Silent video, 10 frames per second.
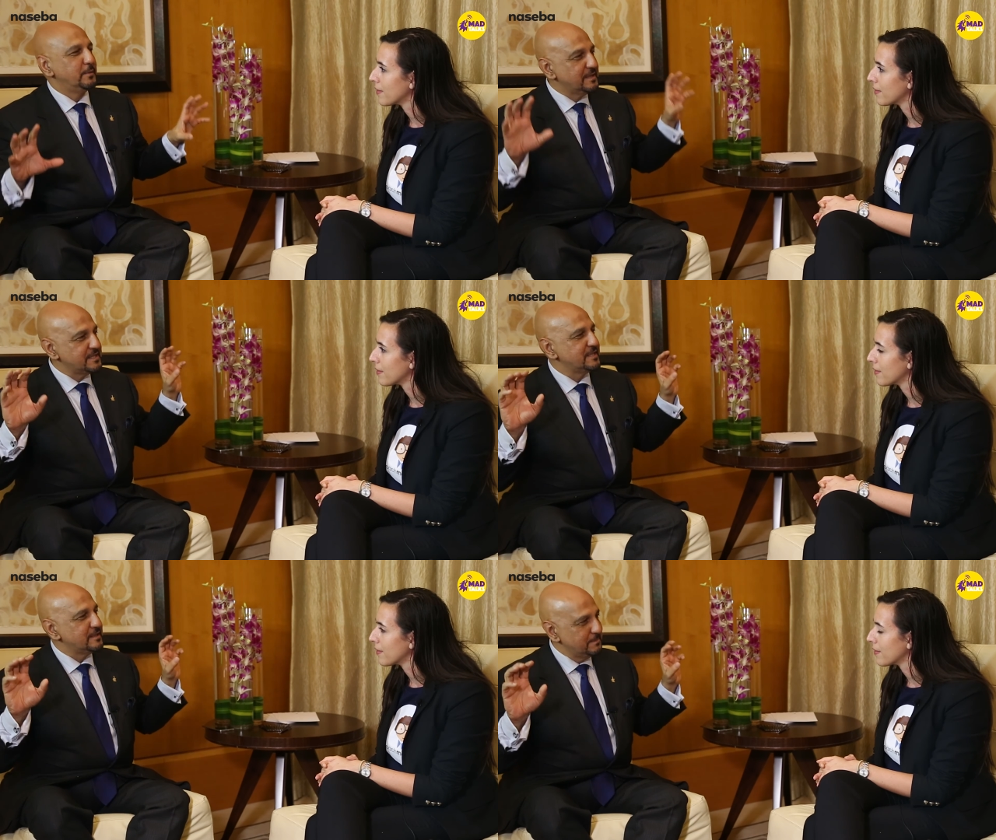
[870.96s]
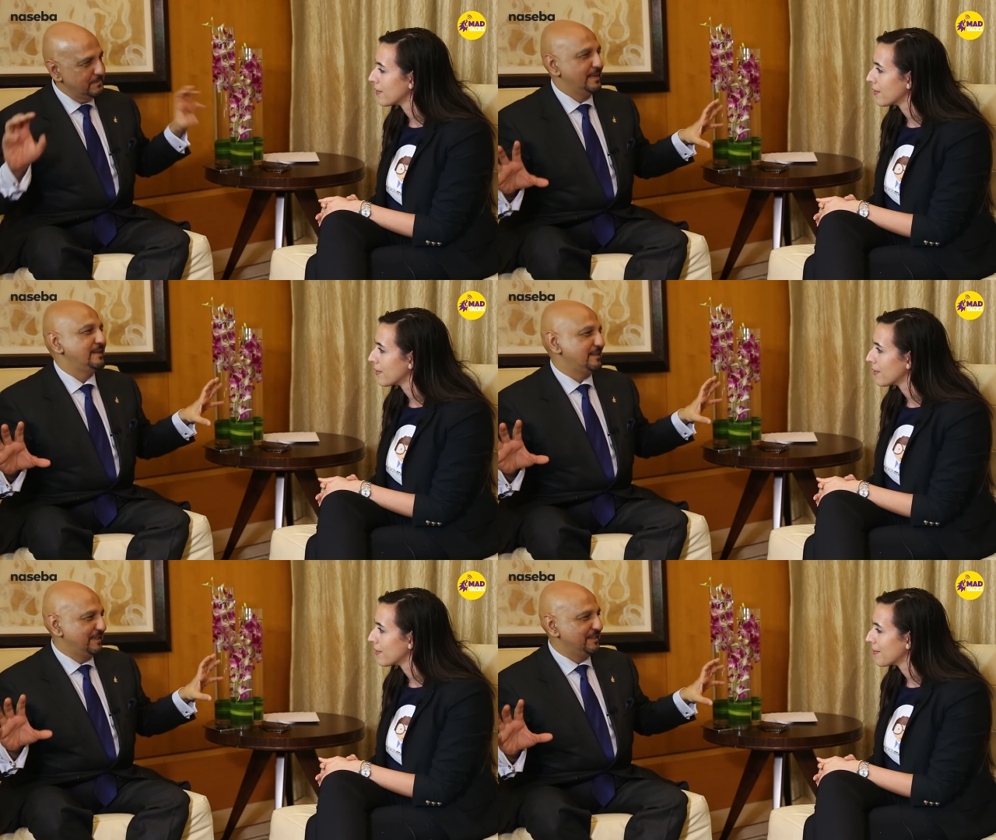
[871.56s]
Speaker 1: were considered
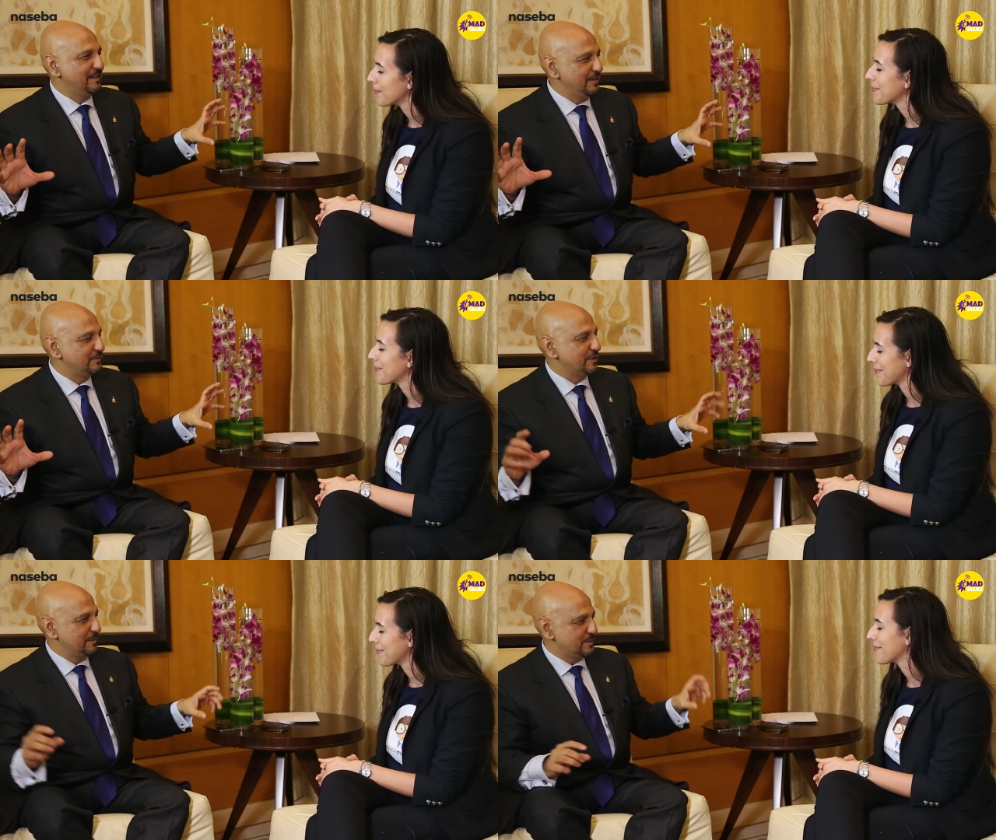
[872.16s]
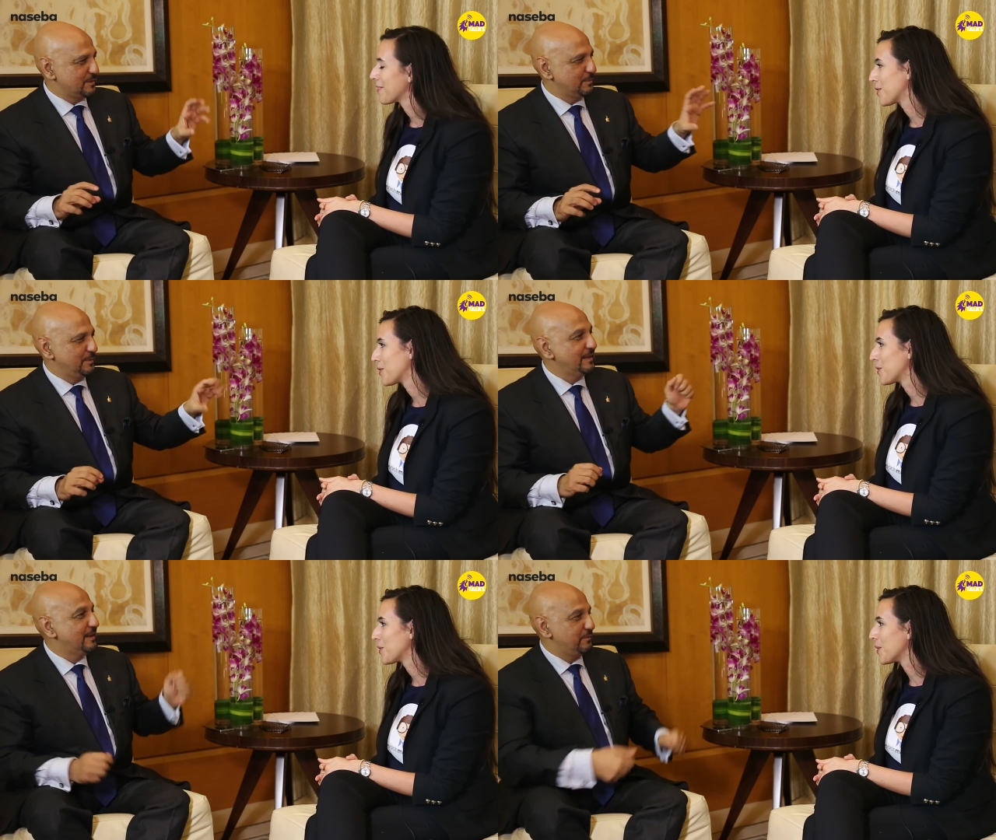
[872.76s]
mad in their lifetime. So
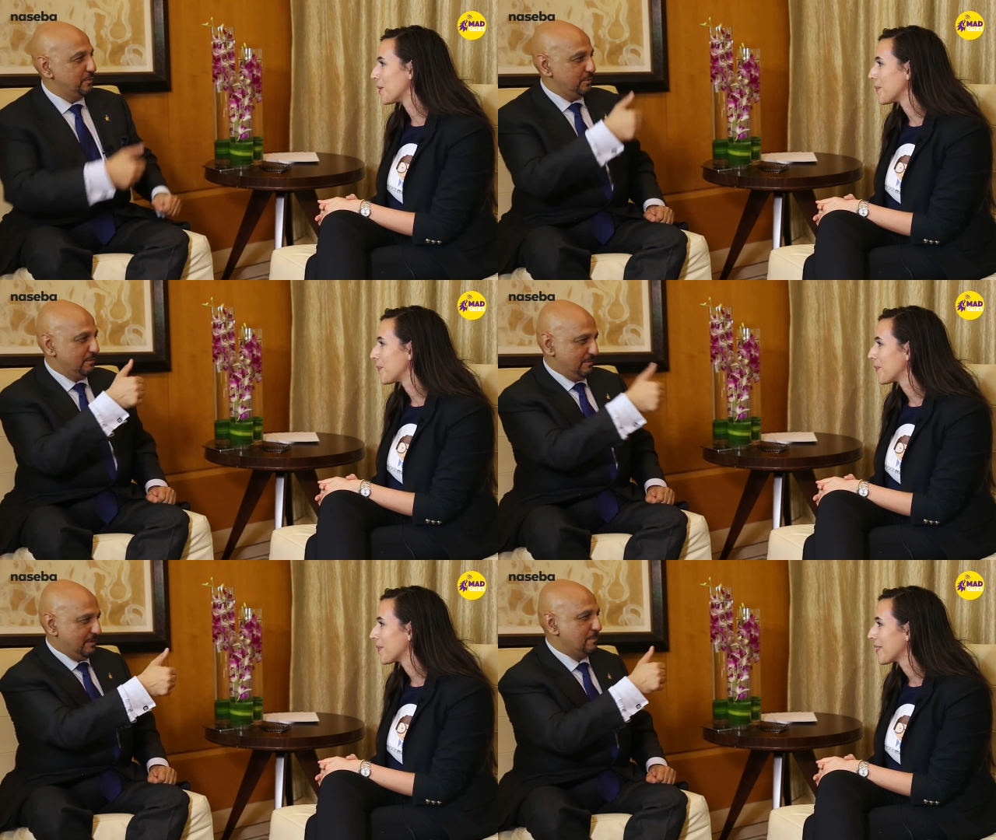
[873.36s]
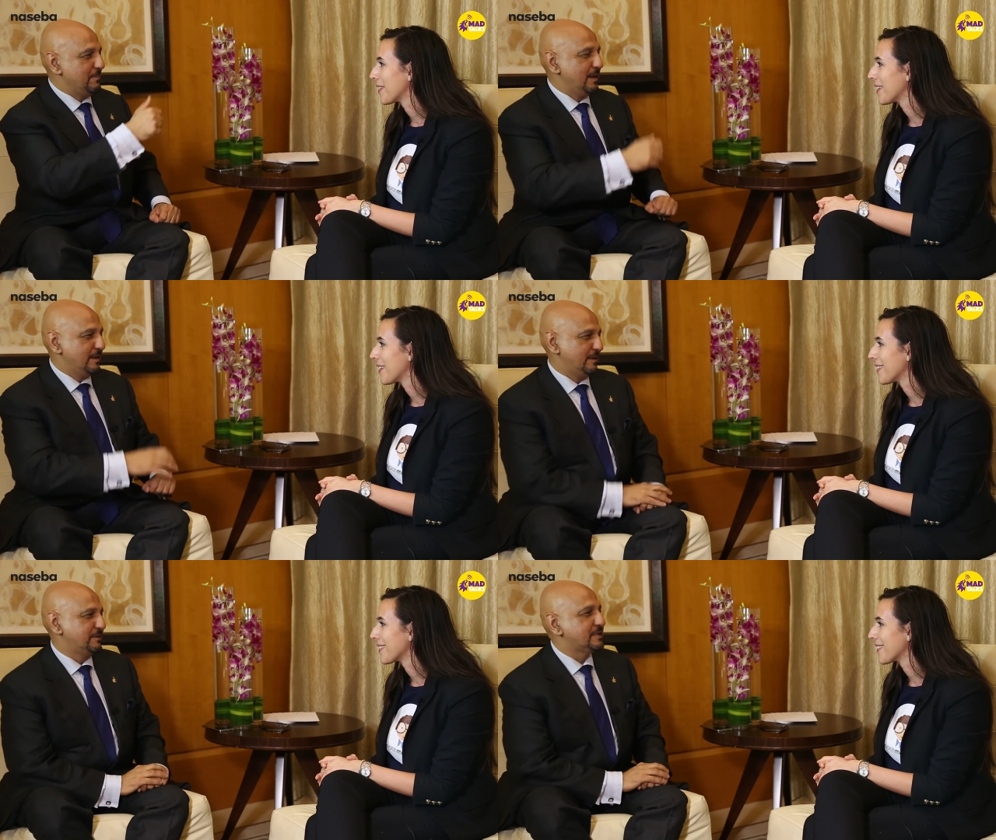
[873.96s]
we'll give you the
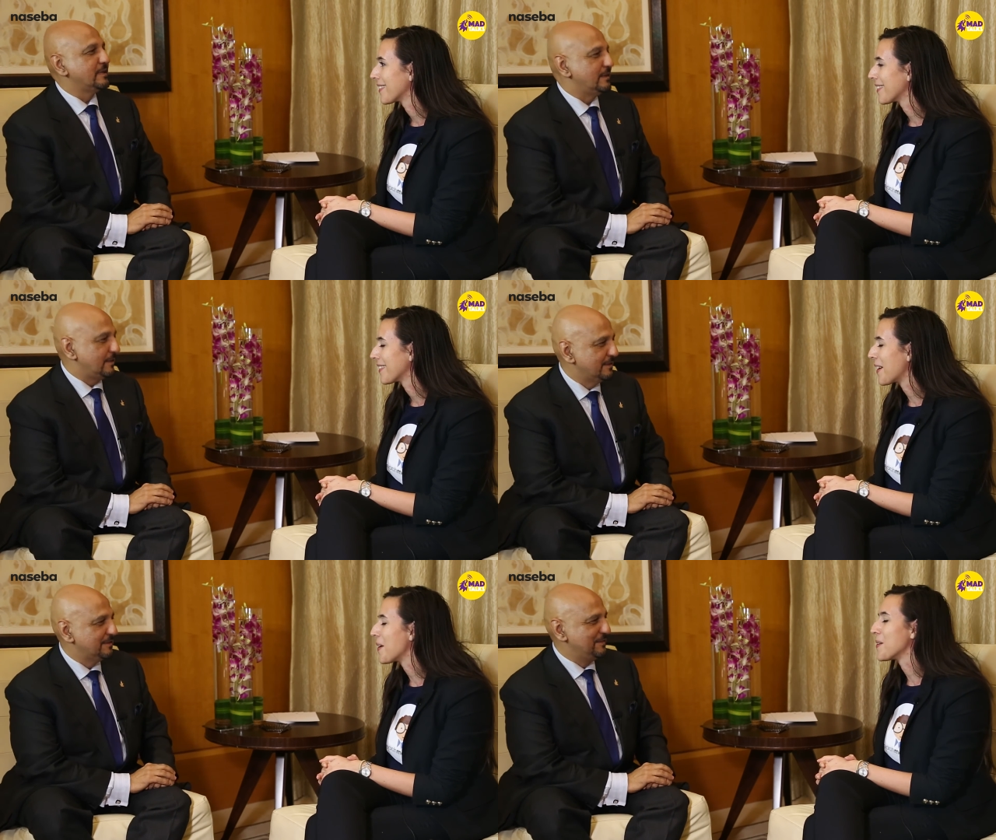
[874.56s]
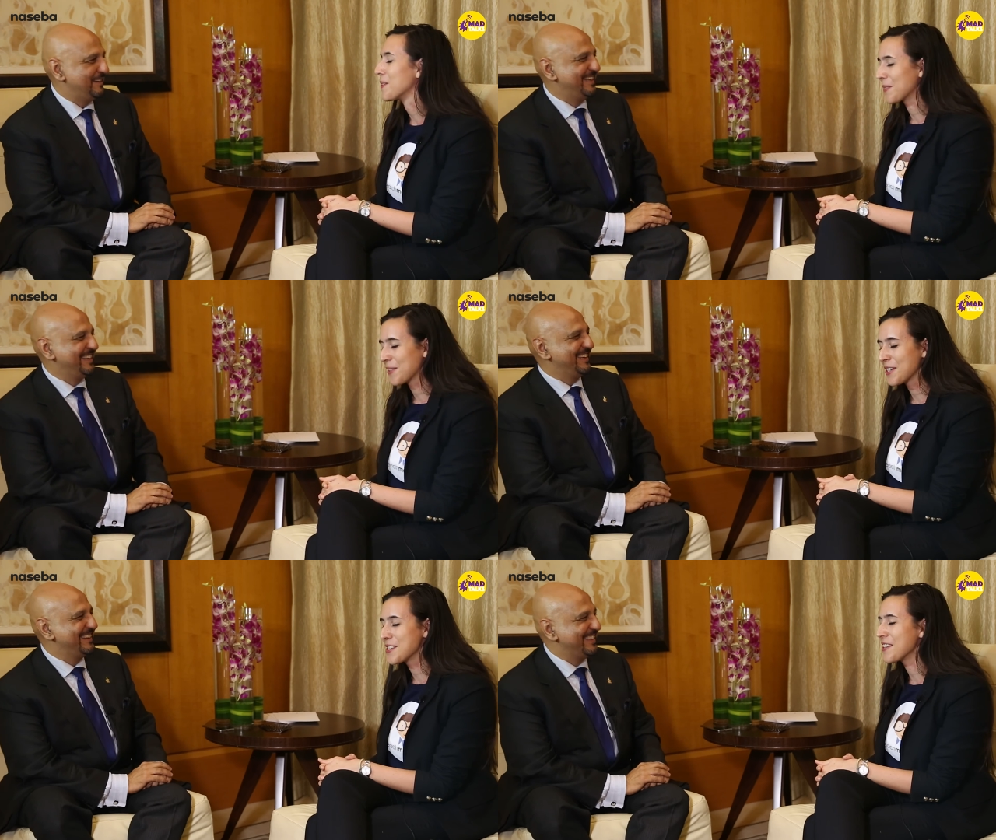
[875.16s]
mad star.
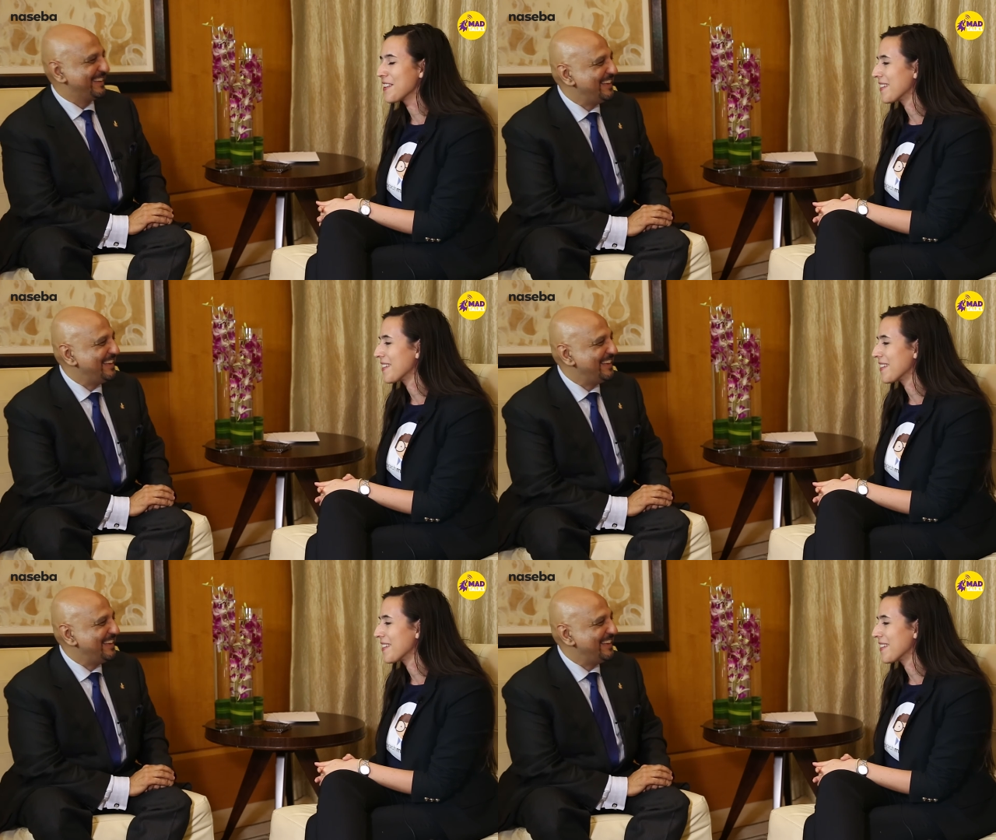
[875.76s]
Oh,